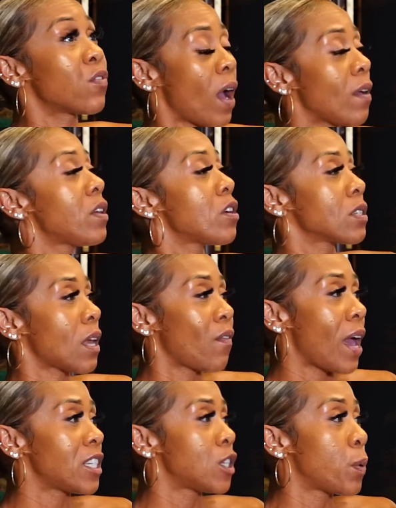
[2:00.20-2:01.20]
5 years, I've
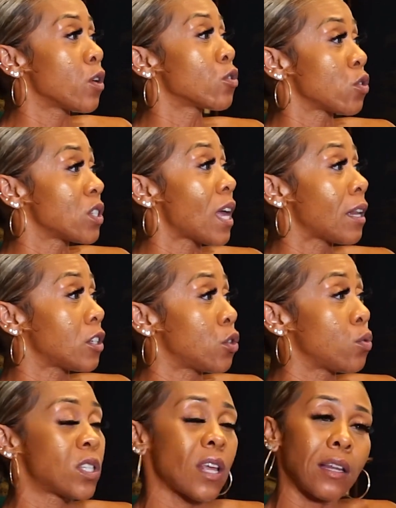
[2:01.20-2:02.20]
had spiritual
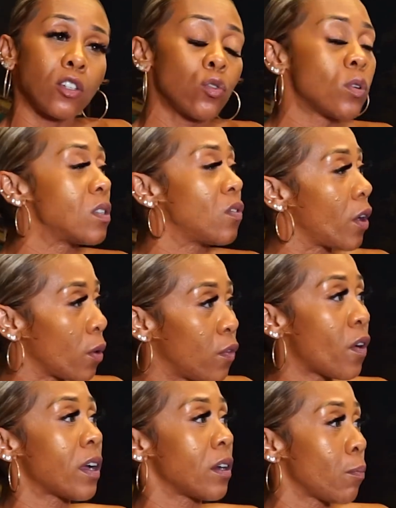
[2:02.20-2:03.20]
solitude. Solitude is very
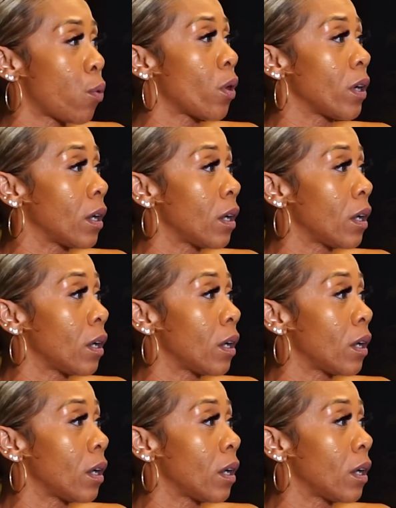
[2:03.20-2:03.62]
fucking important.